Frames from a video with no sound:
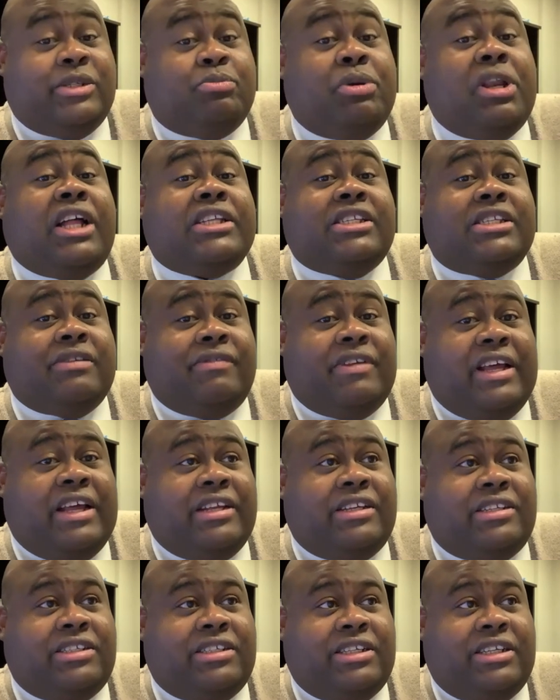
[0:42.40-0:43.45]
plots of
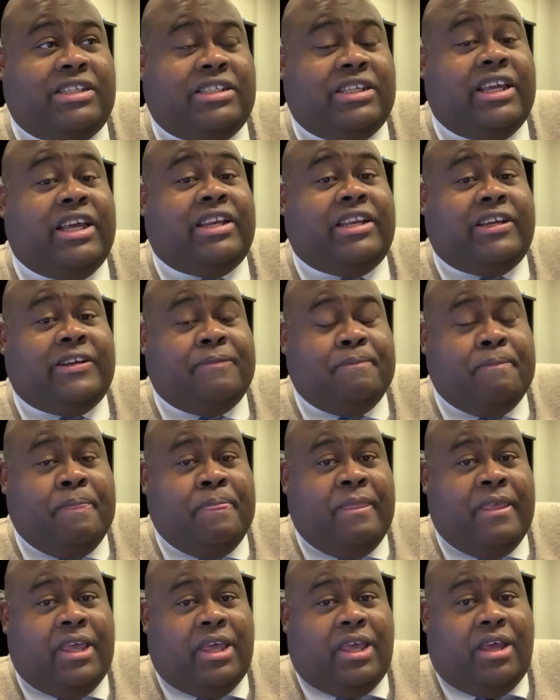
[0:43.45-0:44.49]
land in Kenya.
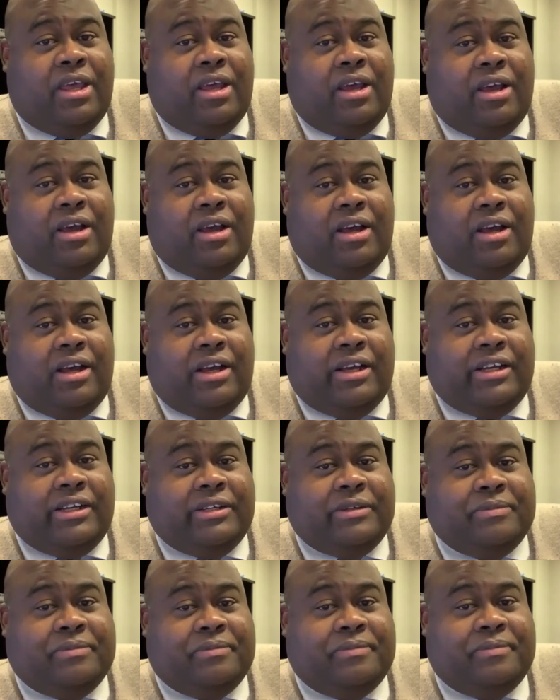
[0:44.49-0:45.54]

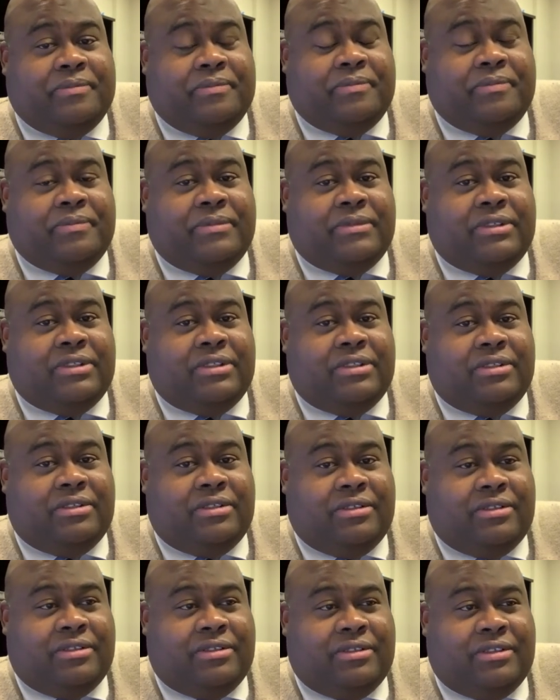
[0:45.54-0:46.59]
Some in
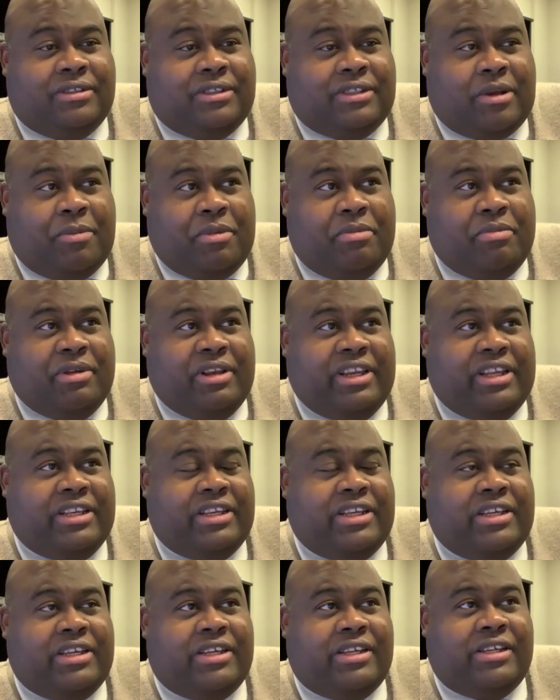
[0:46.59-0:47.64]

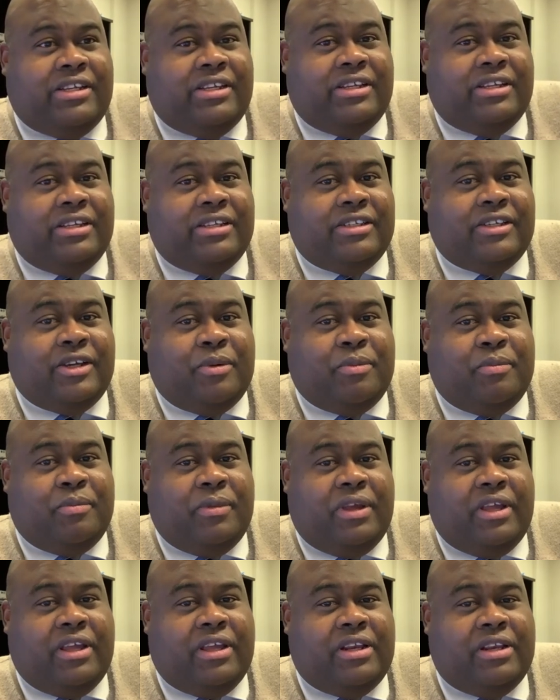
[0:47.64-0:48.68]
Malindi,
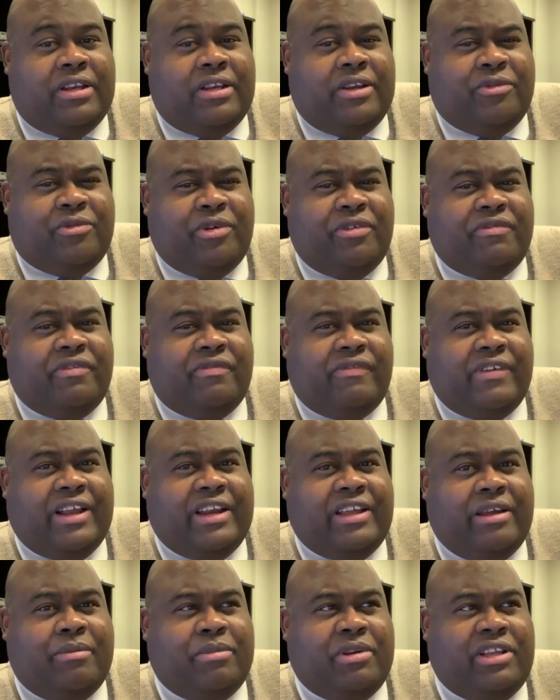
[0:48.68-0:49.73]
some in the Rift
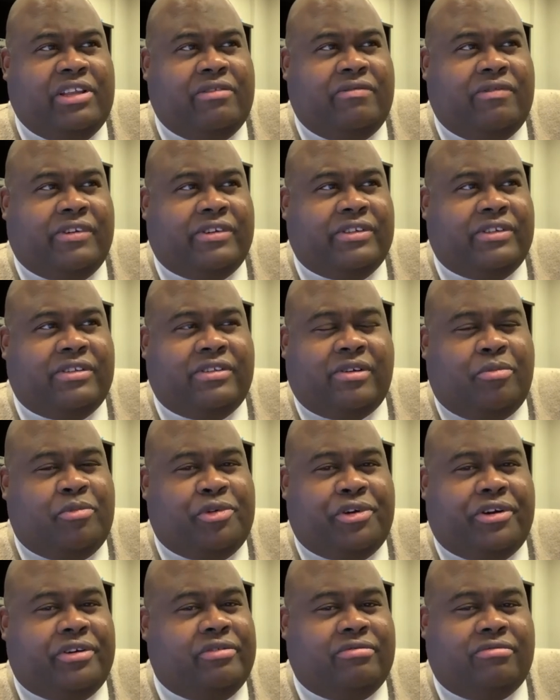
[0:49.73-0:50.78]
Valley, I believe, or
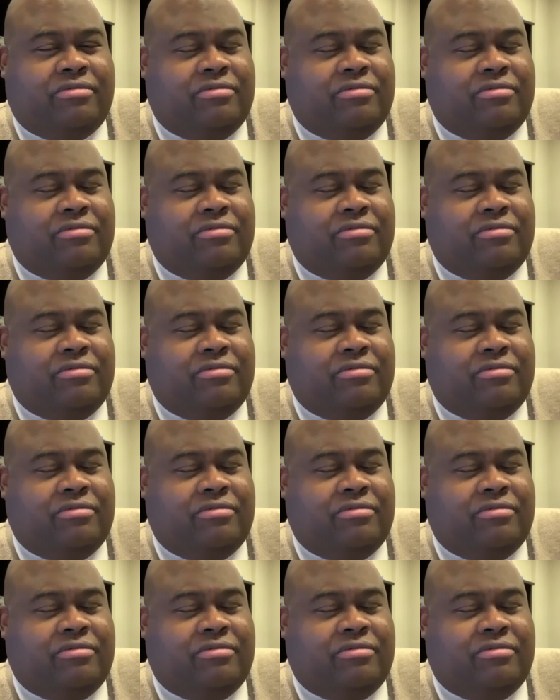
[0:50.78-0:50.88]
somewhere.